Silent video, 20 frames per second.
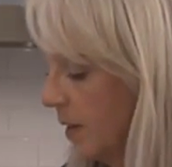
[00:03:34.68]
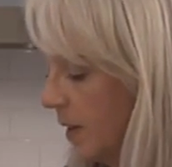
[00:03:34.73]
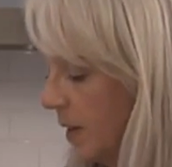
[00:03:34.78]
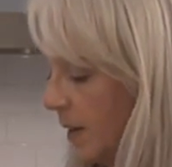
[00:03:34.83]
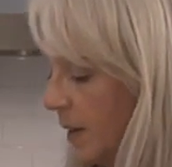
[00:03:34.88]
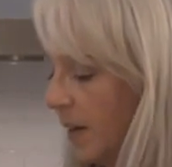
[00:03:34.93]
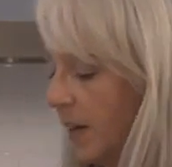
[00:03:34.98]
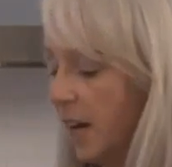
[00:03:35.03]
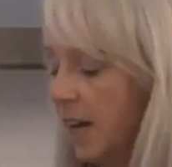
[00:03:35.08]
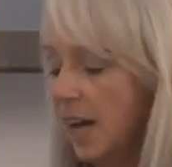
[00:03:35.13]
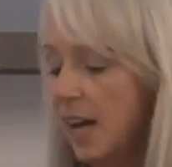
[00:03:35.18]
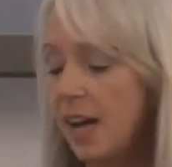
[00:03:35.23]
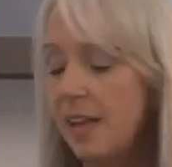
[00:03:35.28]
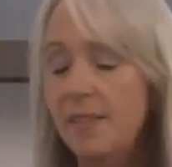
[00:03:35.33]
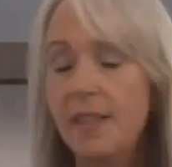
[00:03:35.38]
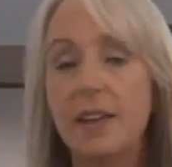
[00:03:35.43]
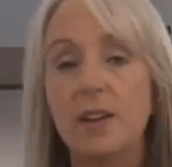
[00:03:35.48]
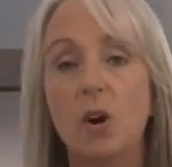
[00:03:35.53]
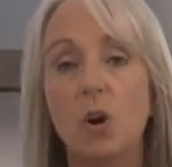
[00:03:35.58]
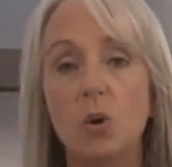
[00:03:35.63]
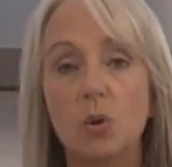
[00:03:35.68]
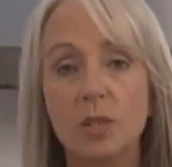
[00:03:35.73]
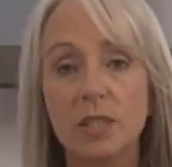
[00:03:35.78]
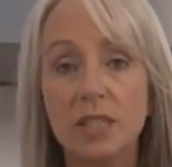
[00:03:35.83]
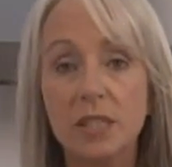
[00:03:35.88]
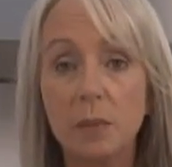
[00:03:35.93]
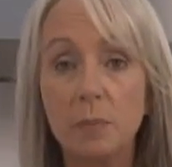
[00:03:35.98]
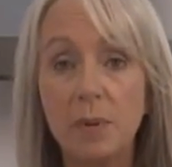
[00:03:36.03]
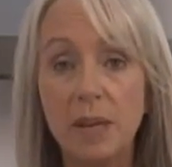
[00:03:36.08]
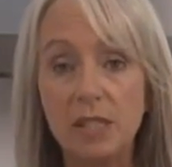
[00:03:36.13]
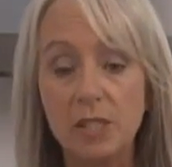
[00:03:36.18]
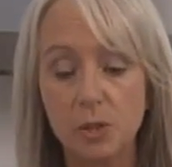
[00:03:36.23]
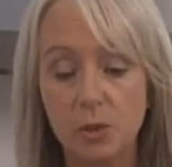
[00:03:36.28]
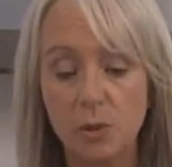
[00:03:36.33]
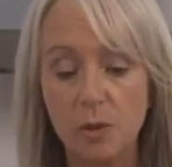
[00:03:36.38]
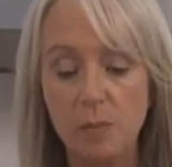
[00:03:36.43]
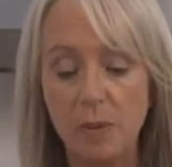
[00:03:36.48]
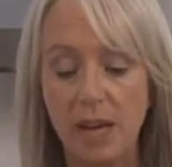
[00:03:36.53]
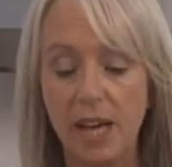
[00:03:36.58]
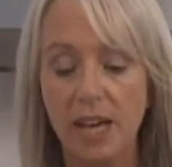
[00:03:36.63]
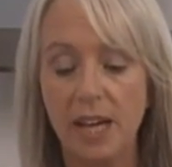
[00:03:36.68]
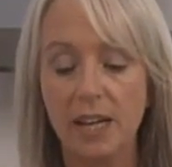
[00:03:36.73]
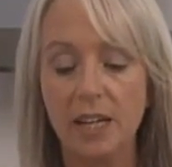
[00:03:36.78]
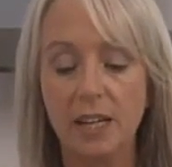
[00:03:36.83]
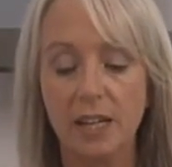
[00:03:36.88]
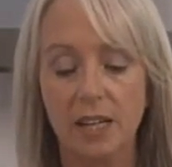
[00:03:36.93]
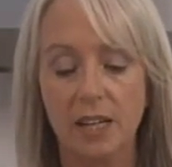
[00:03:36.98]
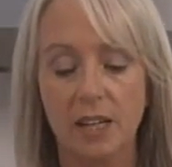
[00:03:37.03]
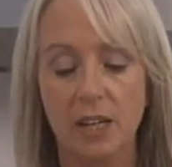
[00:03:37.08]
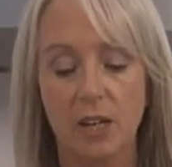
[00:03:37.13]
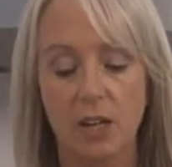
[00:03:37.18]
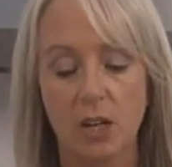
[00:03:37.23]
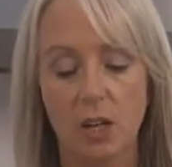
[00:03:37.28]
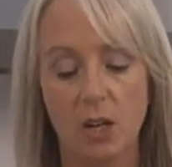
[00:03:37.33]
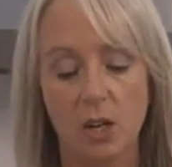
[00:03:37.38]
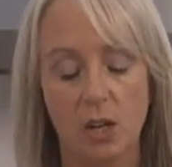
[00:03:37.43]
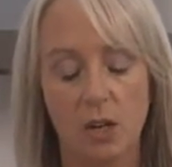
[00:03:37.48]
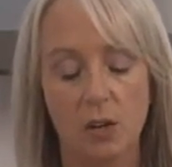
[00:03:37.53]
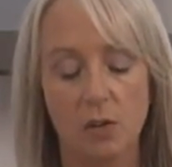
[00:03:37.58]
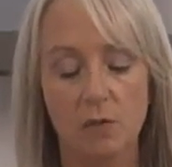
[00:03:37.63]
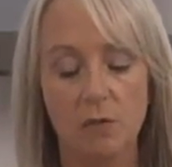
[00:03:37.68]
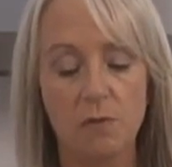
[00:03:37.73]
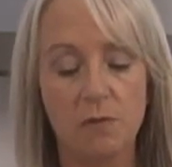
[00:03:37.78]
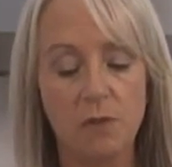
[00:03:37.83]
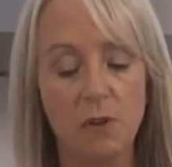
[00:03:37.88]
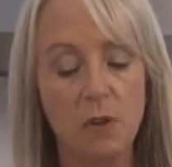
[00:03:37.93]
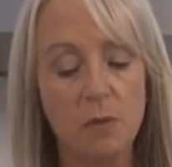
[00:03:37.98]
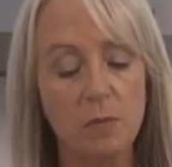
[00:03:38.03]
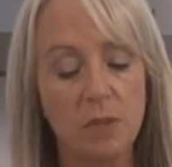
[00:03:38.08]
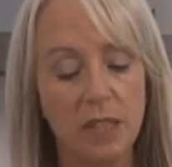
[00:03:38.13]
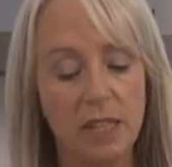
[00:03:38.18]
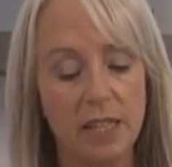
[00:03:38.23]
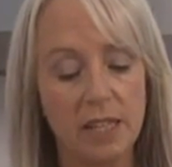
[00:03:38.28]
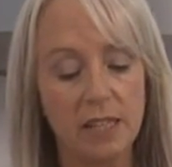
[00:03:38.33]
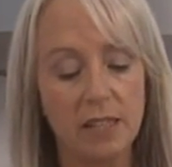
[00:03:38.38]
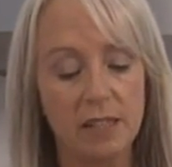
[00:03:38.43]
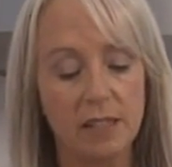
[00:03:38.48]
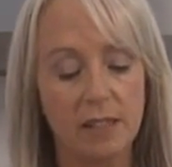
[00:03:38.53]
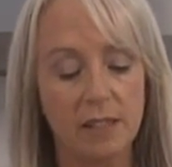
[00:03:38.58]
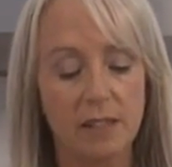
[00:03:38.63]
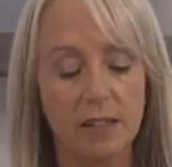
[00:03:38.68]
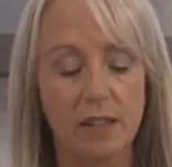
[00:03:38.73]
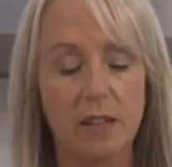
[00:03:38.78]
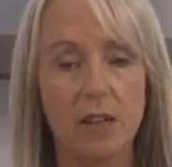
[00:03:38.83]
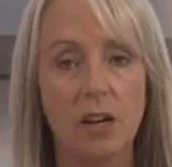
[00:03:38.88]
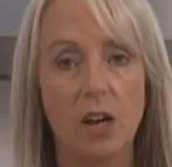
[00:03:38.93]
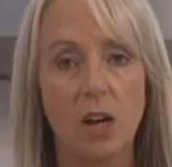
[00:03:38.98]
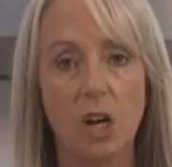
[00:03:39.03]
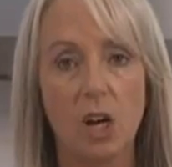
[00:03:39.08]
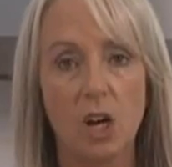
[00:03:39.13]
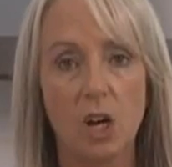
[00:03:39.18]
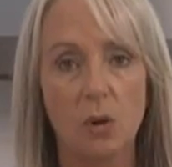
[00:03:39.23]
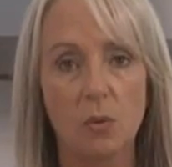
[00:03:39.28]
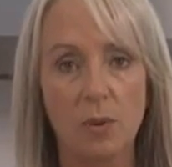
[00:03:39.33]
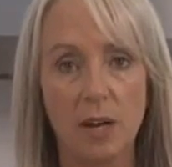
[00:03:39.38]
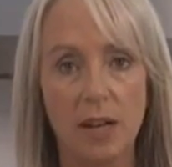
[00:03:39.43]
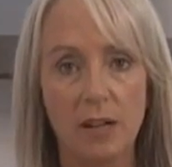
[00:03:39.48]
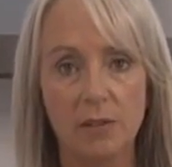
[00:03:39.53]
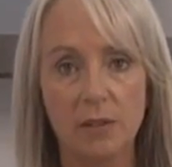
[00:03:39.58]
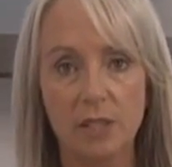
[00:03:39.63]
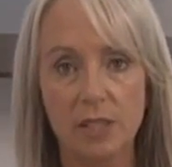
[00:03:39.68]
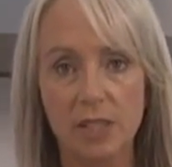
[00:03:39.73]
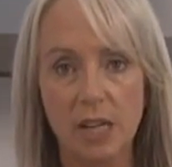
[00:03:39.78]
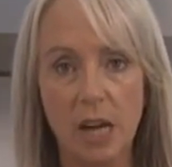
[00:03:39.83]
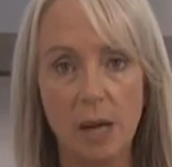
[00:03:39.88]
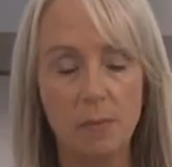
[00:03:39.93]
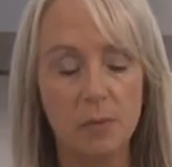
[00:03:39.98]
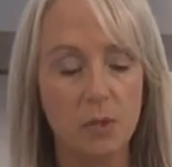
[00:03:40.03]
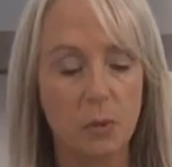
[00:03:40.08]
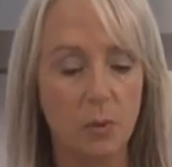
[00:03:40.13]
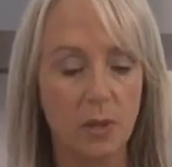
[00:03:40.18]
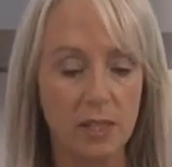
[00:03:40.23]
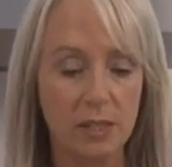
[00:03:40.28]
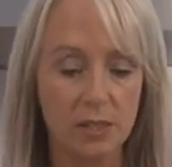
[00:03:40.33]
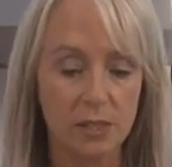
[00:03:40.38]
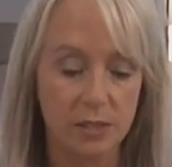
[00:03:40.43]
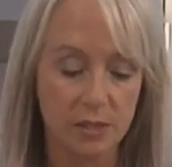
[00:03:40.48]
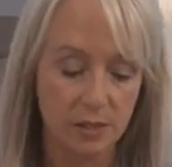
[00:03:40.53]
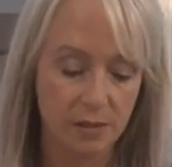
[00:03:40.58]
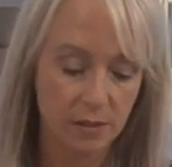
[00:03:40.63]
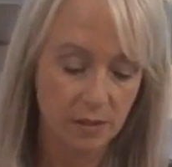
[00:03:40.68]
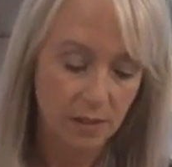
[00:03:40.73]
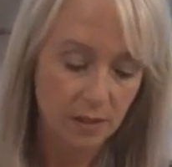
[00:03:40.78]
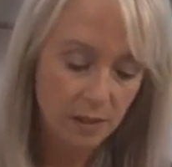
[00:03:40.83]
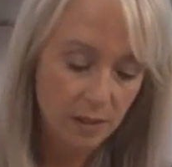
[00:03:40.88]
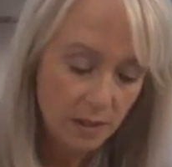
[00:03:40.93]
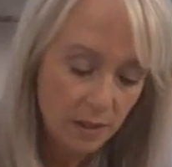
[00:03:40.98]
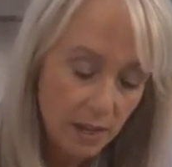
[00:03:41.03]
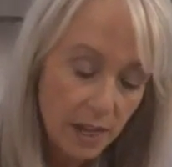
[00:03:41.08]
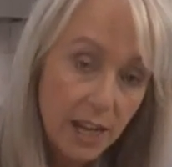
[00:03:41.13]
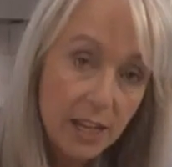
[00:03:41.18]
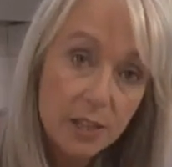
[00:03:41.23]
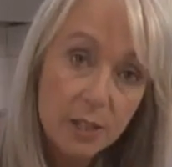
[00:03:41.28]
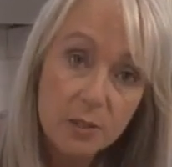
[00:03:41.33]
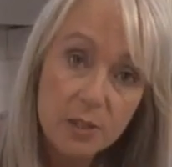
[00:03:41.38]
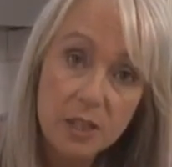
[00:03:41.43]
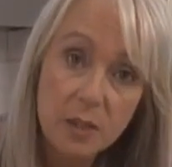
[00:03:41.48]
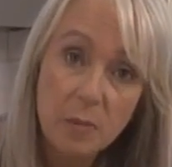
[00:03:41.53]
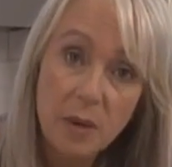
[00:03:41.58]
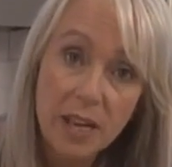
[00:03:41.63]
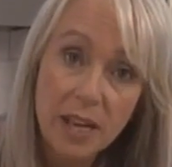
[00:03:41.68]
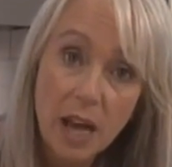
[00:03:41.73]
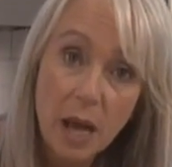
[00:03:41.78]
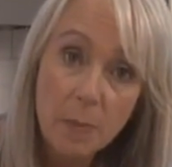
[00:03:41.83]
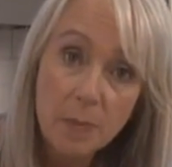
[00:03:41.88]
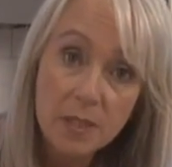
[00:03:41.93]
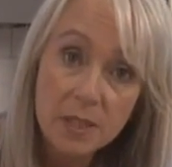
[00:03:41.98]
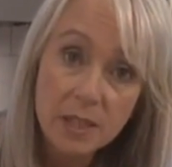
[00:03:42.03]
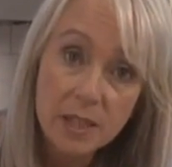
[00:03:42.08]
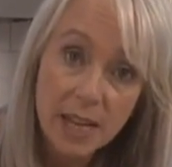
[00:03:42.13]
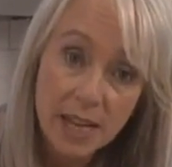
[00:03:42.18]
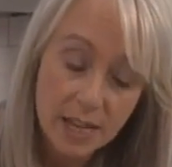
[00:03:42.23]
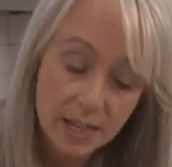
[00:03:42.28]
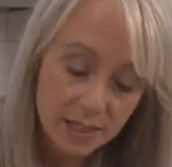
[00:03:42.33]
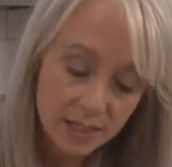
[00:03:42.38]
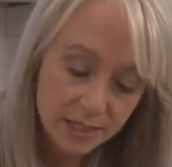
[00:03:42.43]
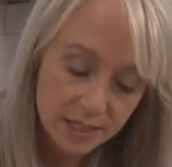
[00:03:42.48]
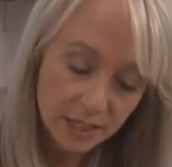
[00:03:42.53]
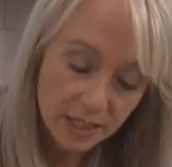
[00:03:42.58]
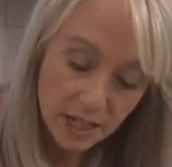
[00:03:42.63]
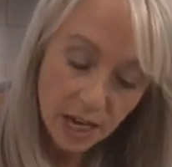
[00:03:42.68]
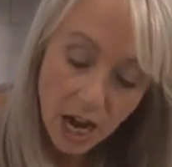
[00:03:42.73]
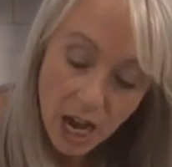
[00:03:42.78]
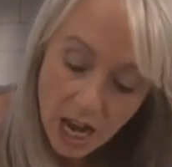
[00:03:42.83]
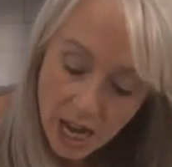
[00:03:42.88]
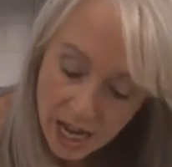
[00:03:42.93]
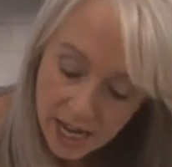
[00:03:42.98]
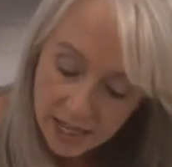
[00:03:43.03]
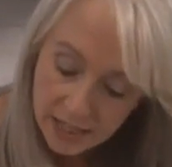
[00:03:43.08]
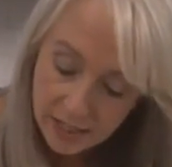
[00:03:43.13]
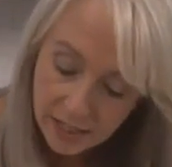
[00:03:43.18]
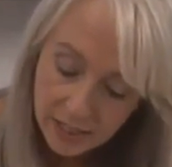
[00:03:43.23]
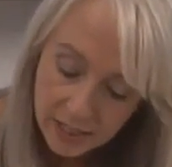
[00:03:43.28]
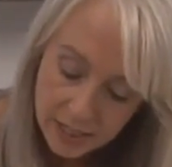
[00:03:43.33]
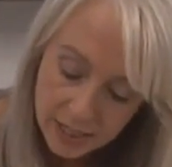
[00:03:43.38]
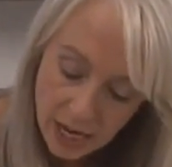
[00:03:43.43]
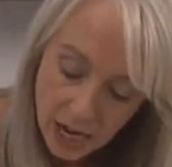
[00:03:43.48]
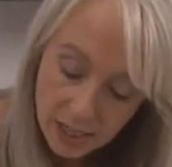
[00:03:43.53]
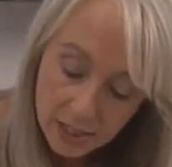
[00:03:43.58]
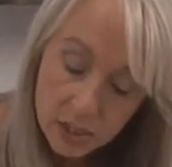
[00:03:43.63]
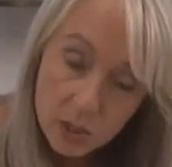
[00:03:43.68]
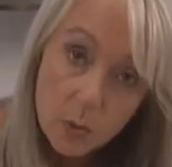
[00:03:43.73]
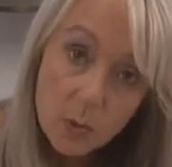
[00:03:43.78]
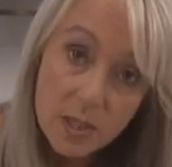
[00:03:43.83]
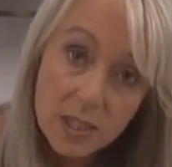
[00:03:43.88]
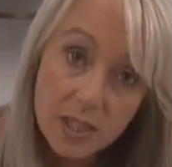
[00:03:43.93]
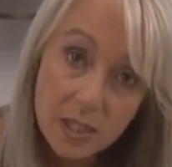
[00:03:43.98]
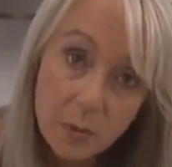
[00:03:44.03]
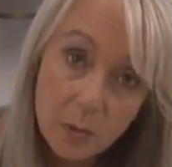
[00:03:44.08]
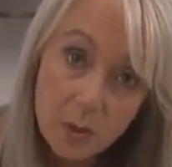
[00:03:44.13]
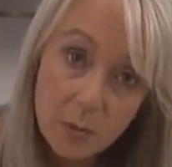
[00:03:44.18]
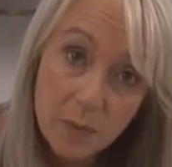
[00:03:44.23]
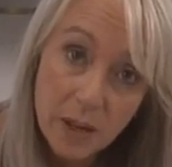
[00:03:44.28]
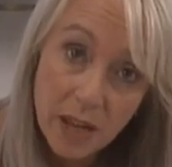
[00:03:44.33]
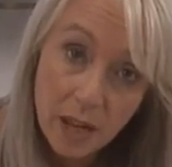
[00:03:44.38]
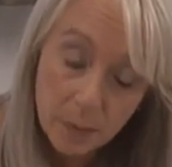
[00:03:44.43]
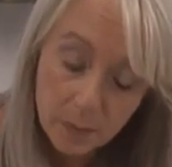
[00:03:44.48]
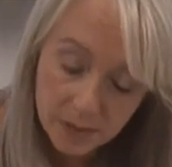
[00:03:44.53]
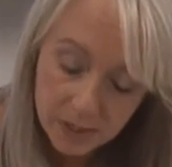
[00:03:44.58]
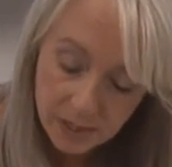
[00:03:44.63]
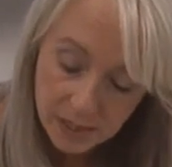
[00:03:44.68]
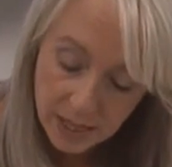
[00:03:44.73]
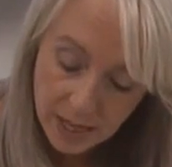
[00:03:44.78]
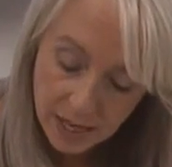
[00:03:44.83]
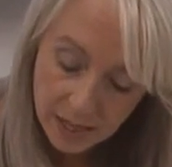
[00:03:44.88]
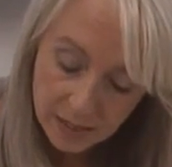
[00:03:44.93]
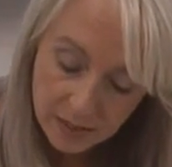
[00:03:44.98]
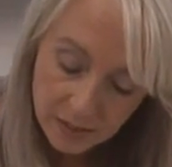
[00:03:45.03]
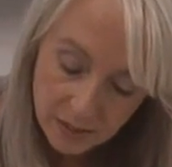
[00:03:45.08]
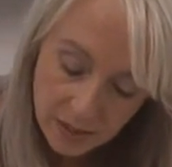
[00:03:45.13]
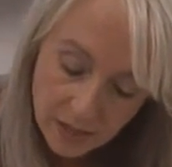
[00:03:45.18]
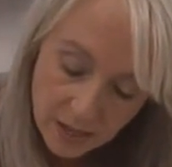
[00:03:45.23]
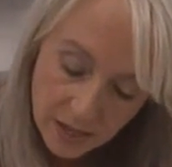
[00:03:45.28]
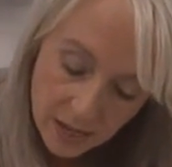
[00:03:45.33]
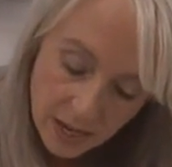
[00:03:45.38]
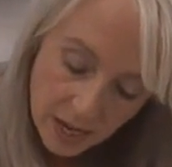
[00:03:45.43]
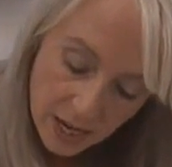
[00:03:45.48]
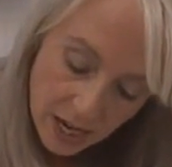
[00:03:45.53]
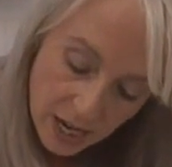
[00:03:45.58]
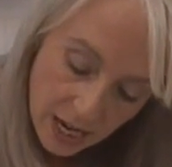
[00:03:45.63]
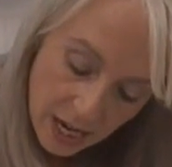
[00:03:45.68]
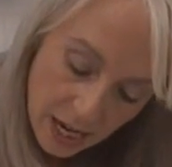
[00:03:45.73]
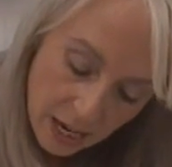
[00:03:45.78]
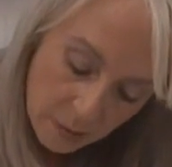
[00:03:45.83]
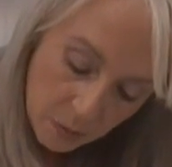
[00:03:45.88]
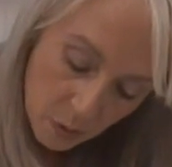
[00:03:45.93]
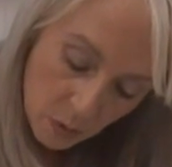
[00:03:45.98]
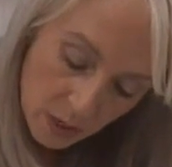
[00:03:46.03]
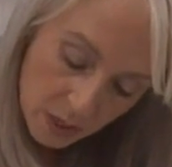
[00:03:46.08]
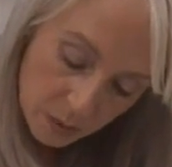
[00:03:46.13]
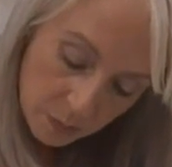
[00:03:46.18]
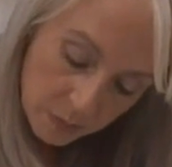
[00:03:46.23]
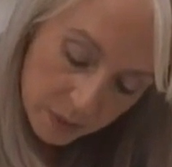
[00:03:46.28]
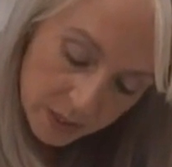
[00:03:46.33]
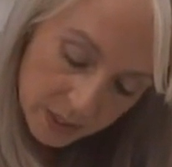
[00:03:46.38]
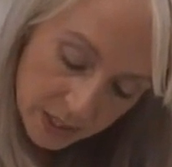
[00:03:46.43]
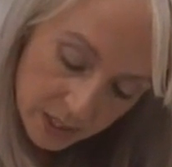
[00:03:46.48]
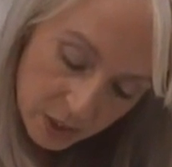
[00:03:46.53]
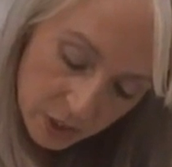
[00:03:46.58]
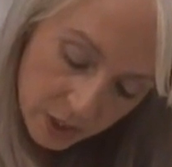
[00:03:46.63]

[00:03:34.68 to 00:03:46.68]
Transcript: and then holding the pastry bag firmly around the top twist and using my opposite hand as a guide, not squeezing with my opposite hand. I'm going to position